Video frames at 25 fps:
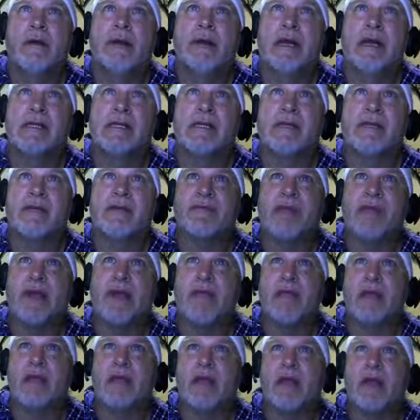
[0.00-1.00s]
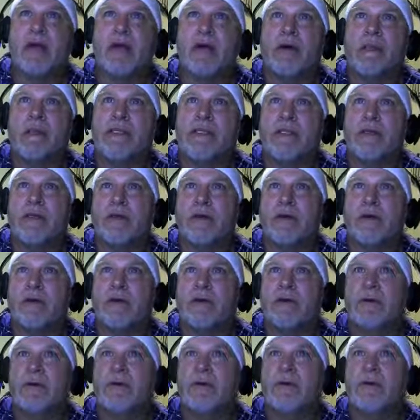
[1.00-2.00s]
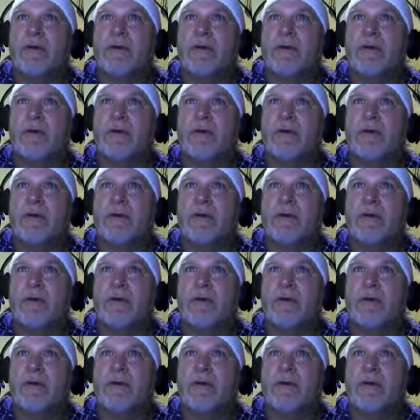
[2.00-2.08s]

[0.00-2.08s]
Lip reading: is if they would go to